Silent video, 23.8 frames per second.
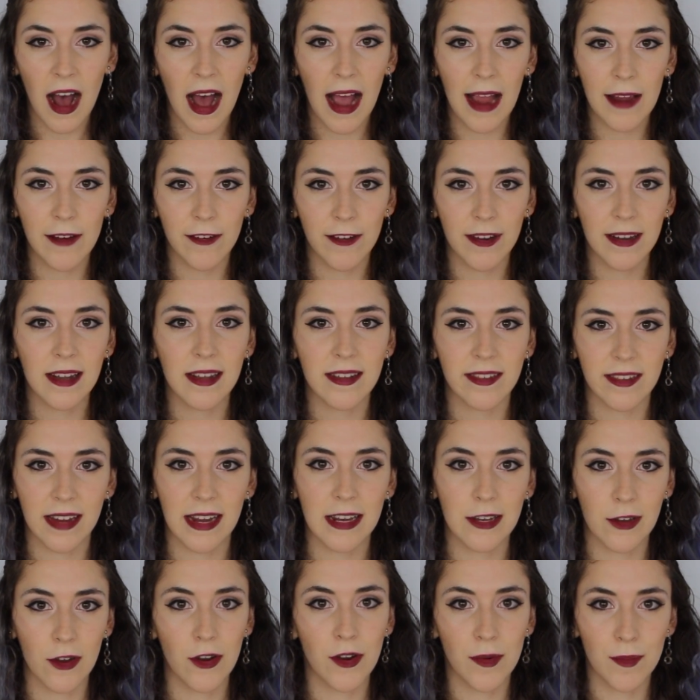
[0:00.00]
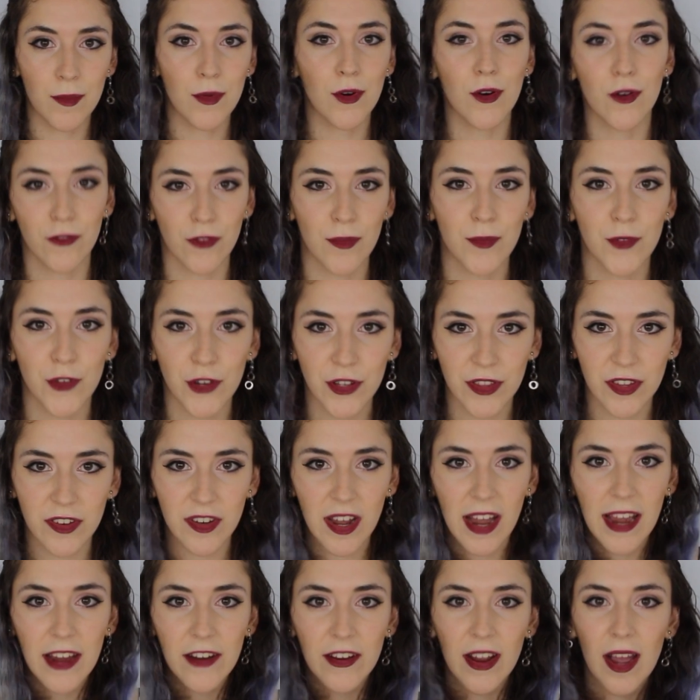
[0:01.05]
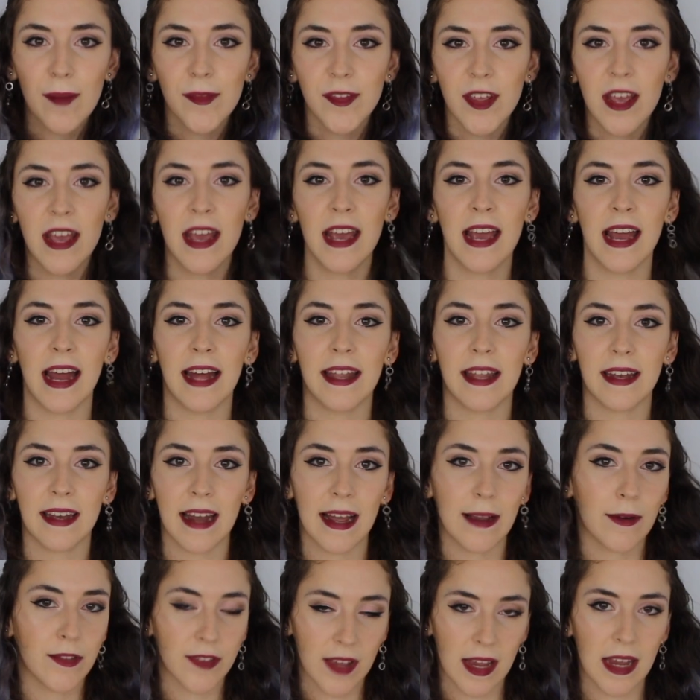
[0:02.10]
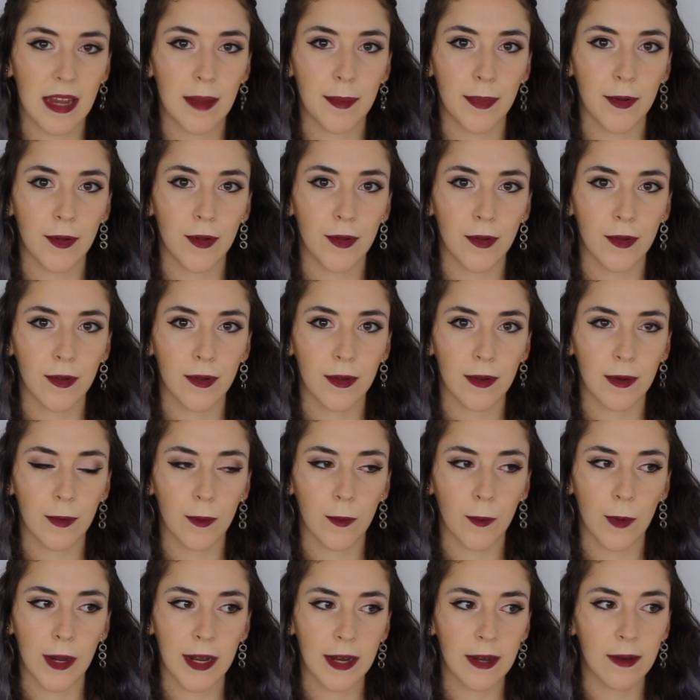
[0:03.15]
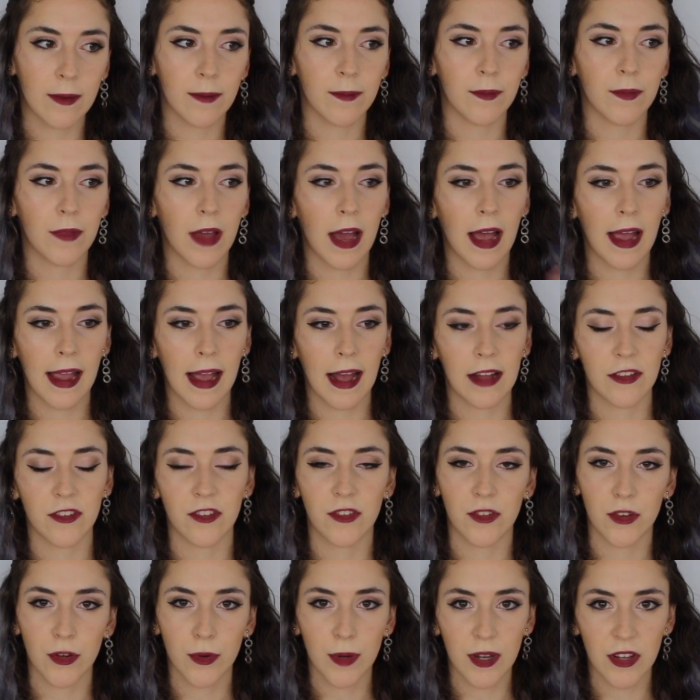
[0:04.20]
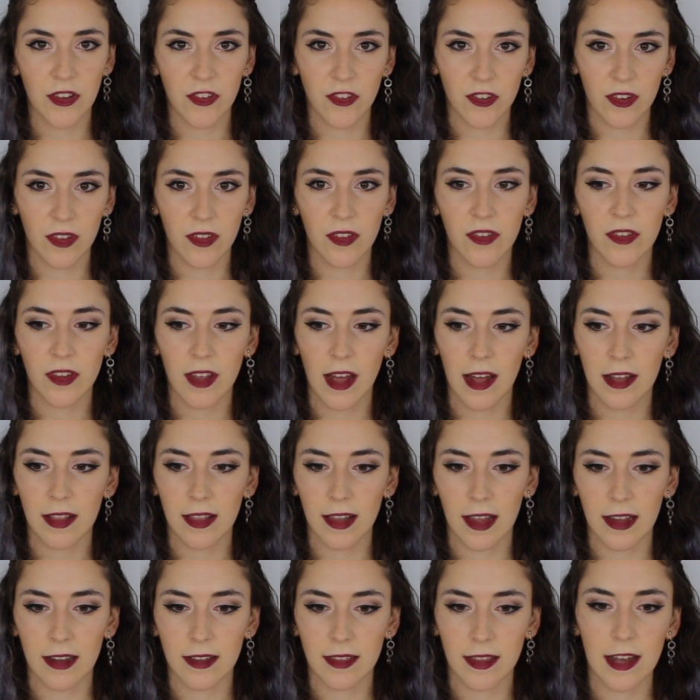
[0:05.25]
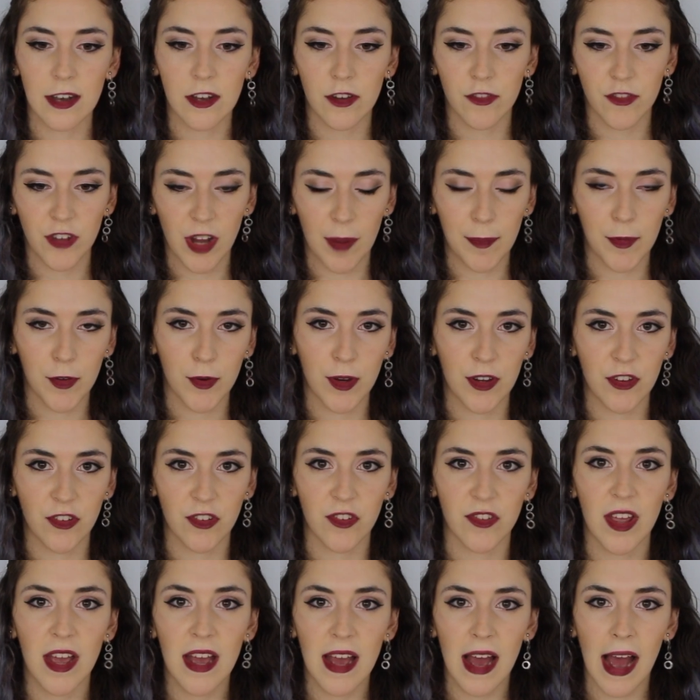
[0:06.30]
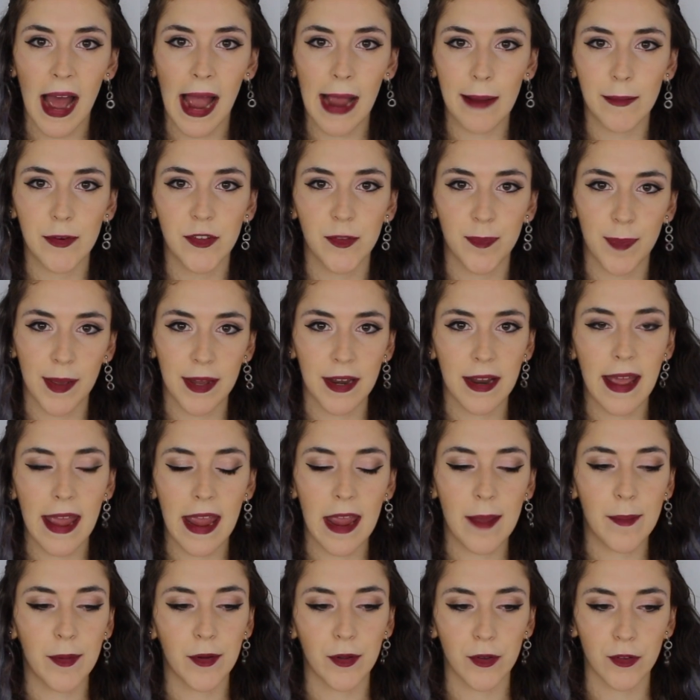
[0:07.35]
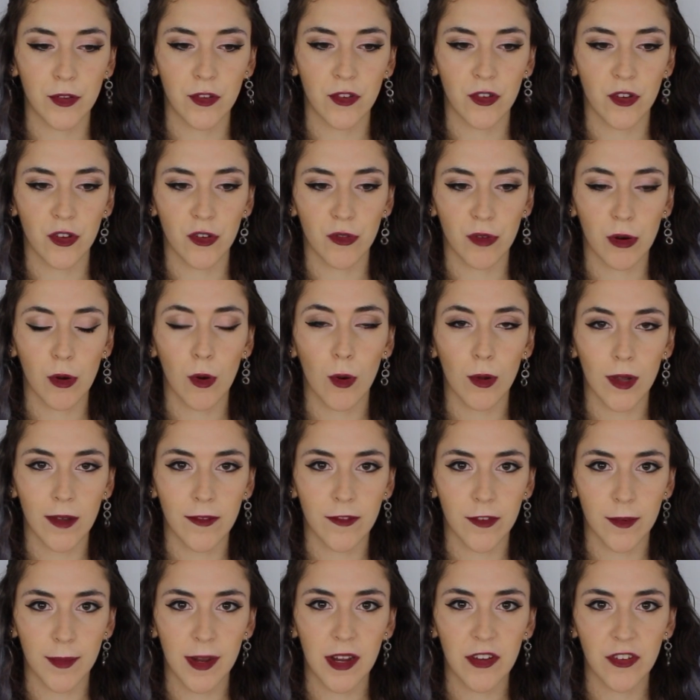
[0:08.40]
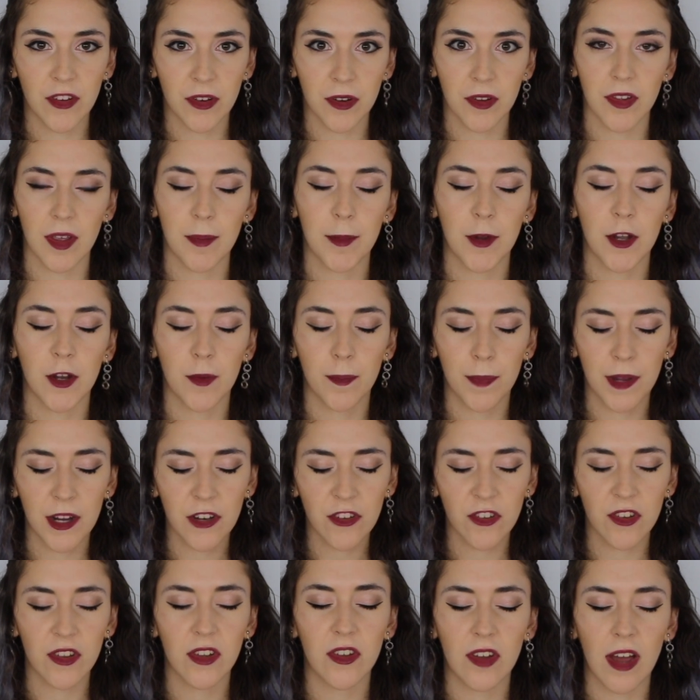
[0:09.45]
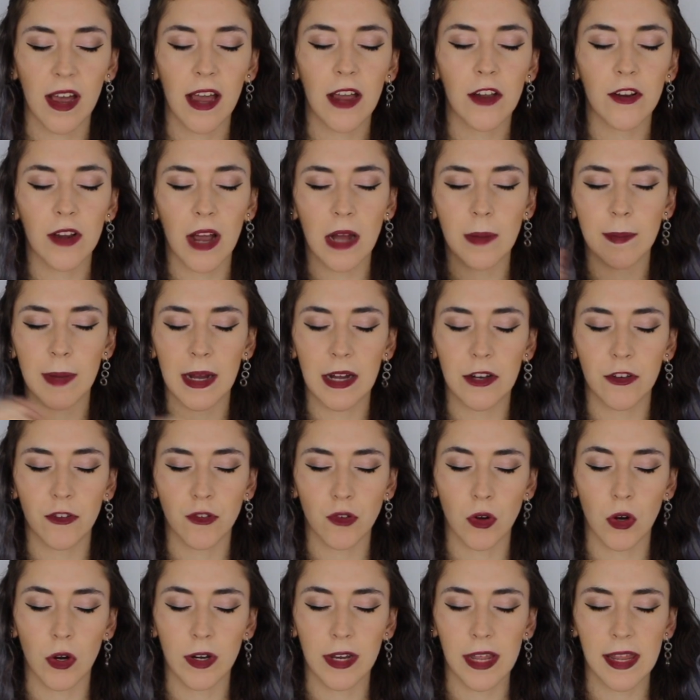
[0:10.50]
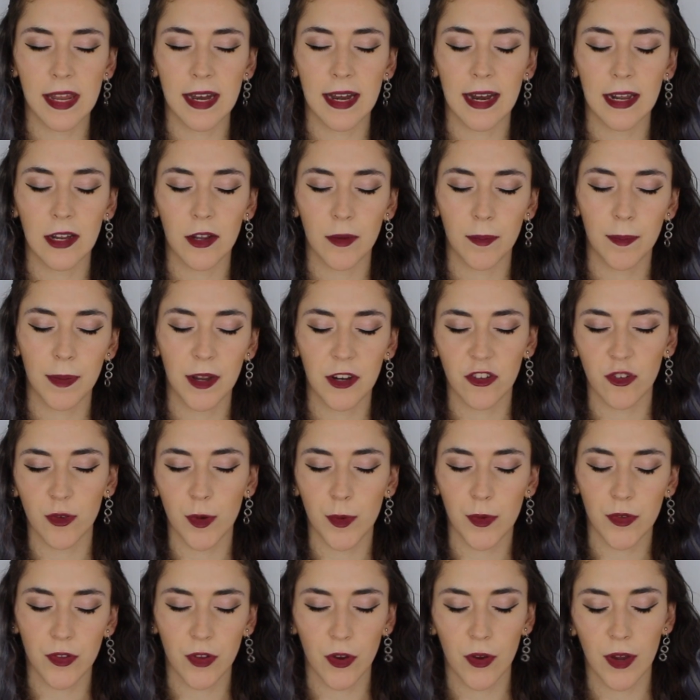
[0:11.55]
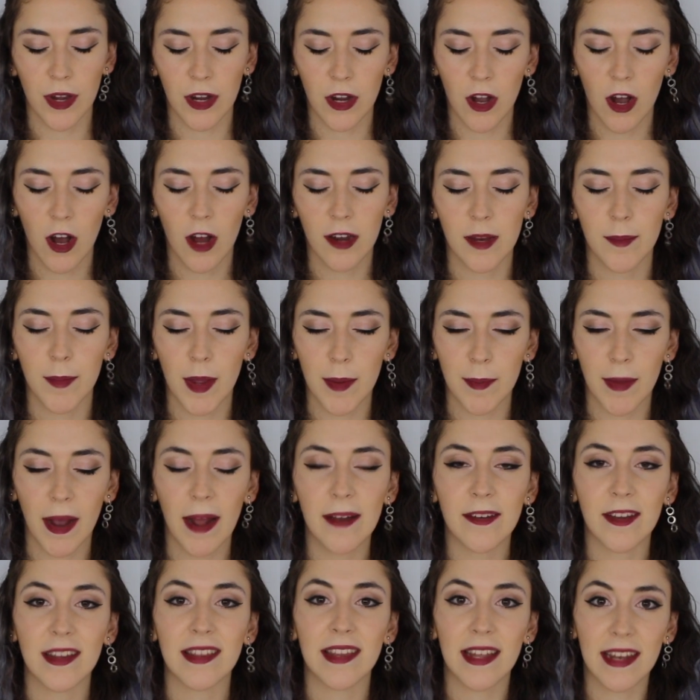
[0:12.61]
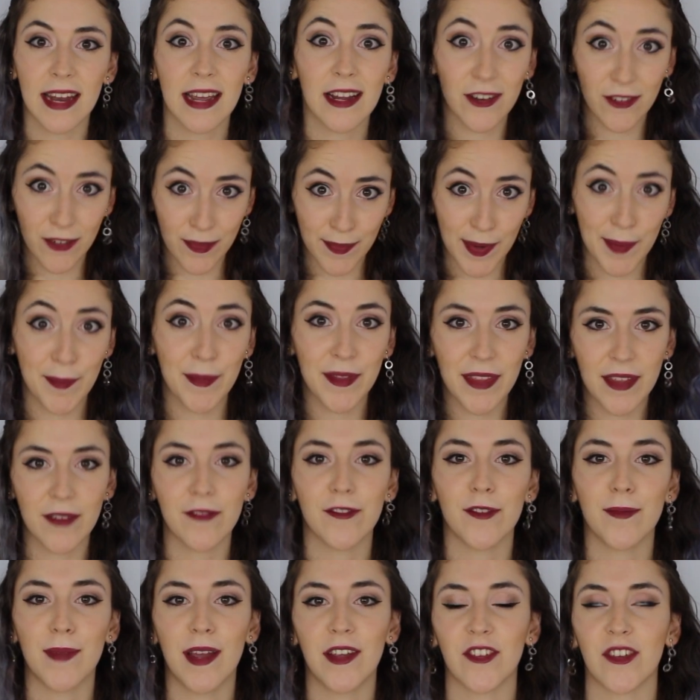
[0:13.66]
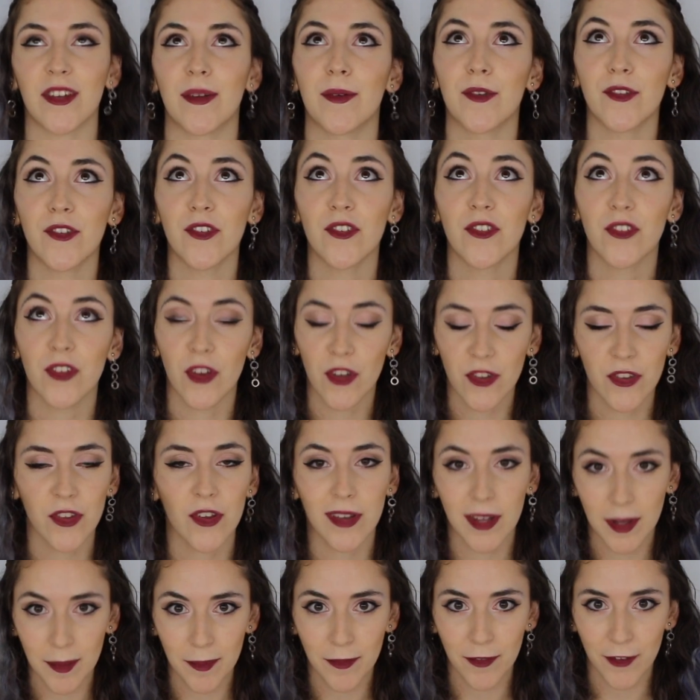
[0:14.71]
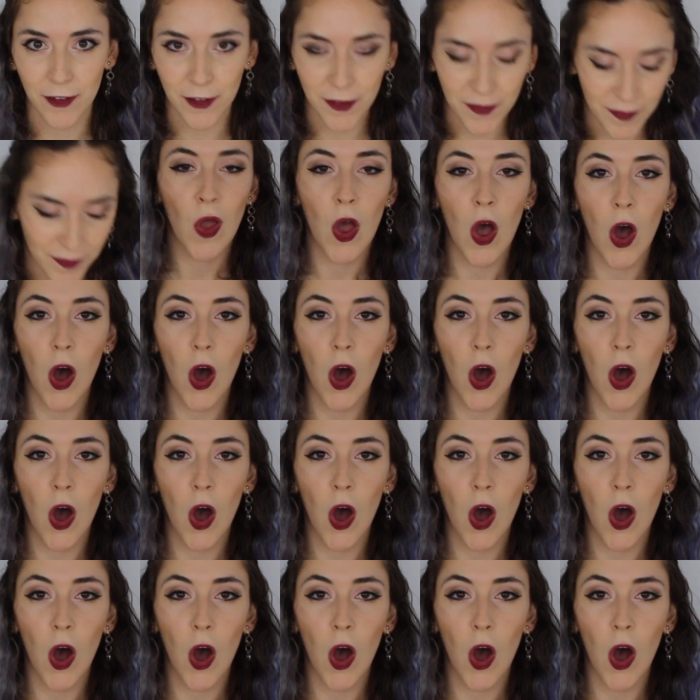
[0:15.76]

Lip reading: I realized I learned more from doing the diagrams, and I was able, when I had to do questions at like the end of chapter questions, I was better able to recall information because I could picture the diagram I'd drawn, and then I could picture what was going on in my mind, and then I could remember the information. It was just so helpful.